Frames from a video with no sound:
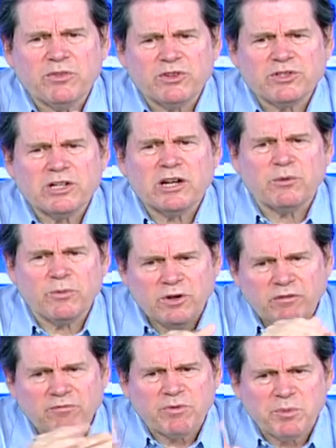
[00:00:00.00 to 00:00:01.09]
there's not
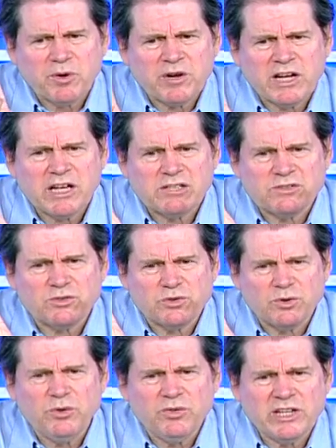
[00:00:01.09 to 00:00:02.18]
room for more cows. The
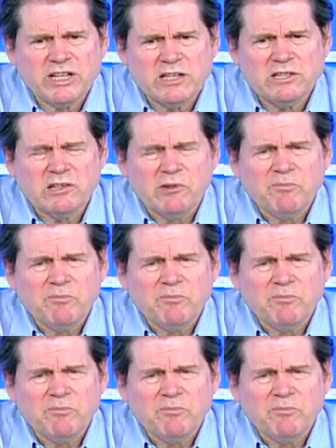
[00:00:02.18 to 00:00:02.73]
truth is,